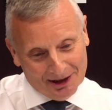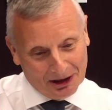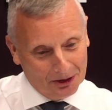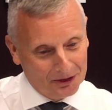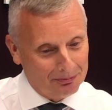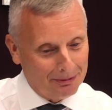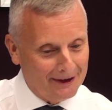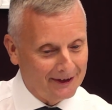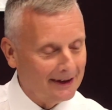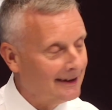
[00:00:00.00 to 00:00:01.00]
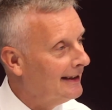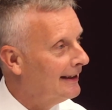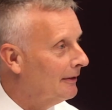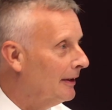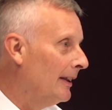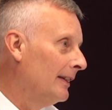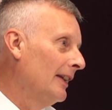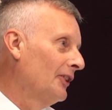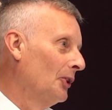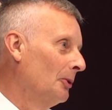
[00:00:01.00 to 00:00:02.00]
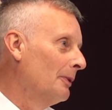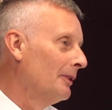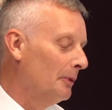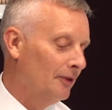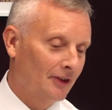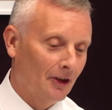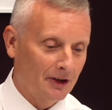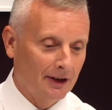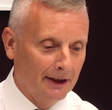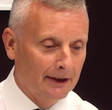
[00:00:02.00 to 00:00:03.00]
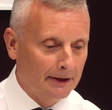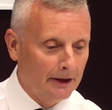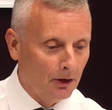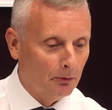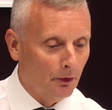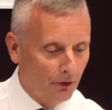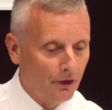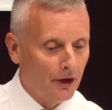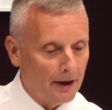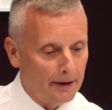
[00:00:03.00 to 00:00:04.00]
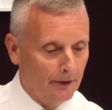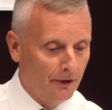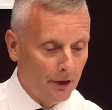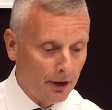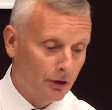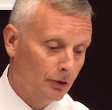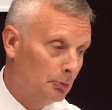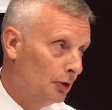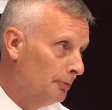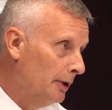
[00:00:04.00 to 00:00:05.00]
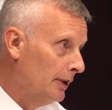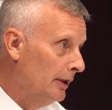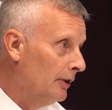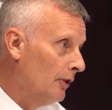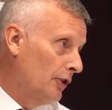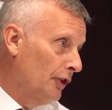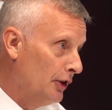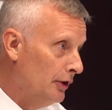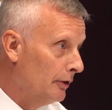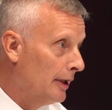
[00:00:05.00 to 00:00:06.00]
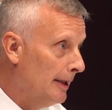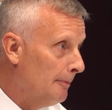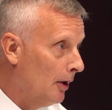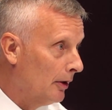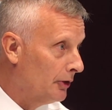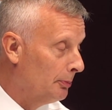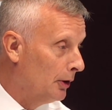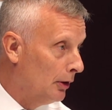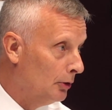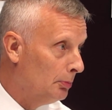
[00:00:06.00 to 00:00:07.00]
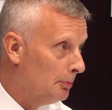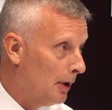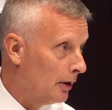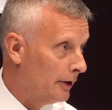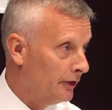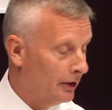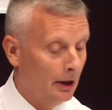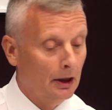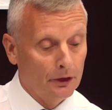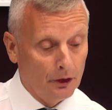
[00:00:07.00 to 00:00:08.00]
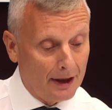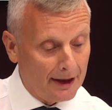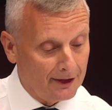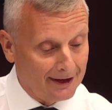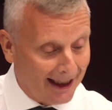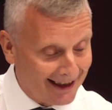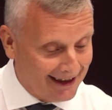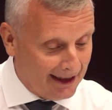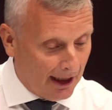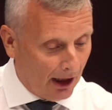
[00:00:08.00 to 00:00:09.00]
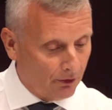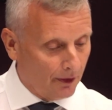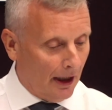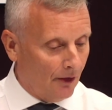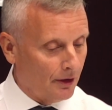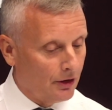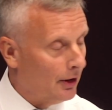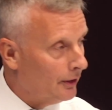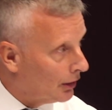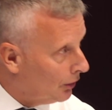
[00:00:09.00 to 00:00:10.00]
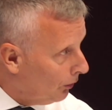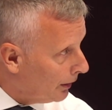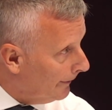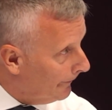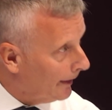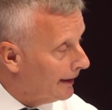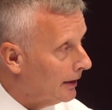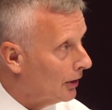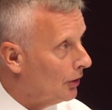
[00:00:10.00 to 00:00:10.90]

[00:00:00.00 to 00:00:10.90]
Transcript: close of place today. Let's hope that we've got, you know, further good movement in not just the UK markets, but global markets. So yes, have we turned the corner? I think the